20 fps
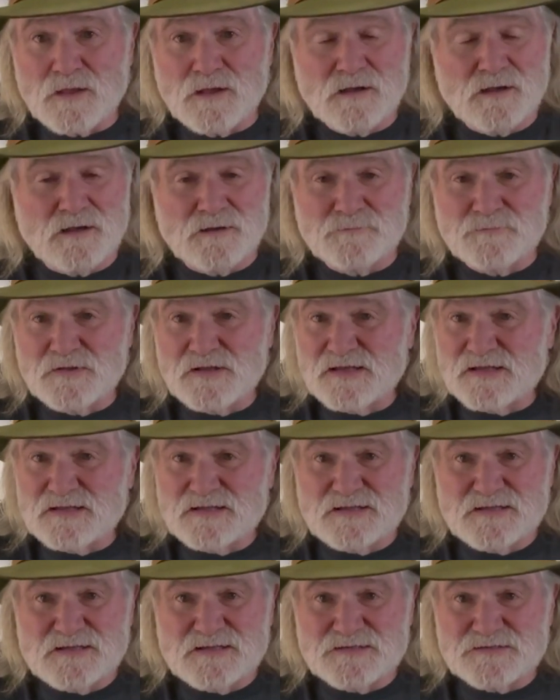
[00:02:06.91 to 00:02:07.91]

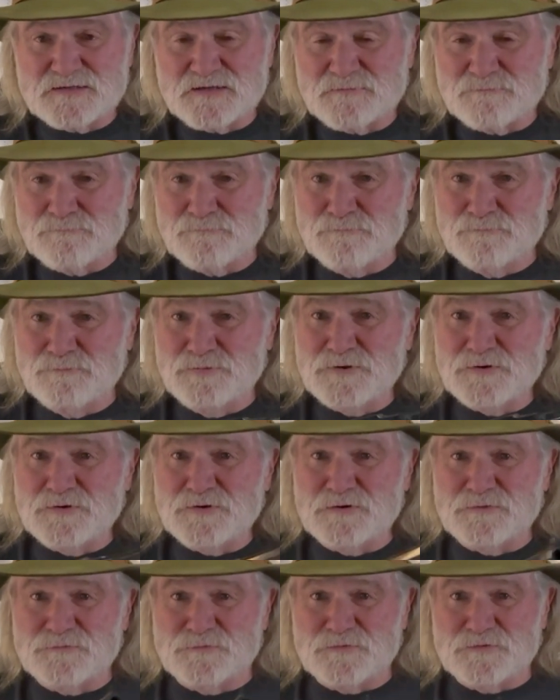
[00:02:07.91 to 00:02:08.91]
It's a
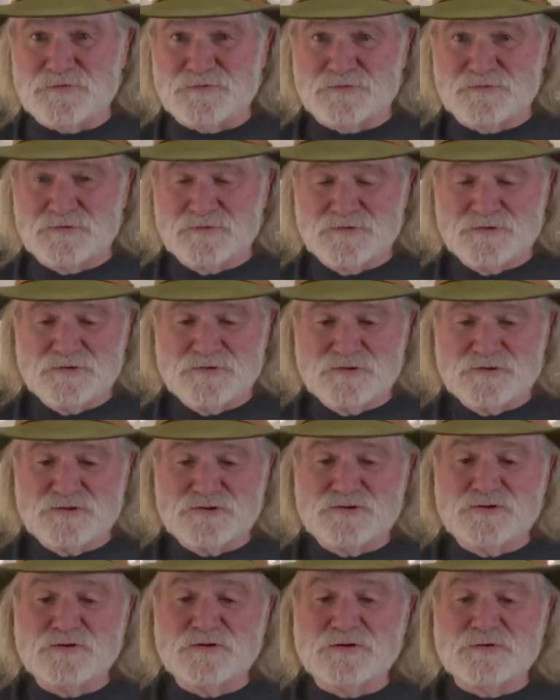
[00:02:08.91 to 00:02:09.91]
beautiful
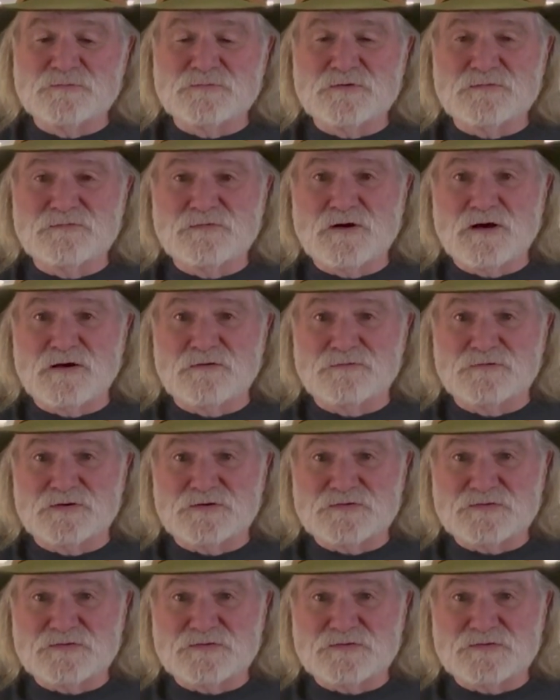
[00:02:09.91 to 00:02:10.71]
shooting revolver.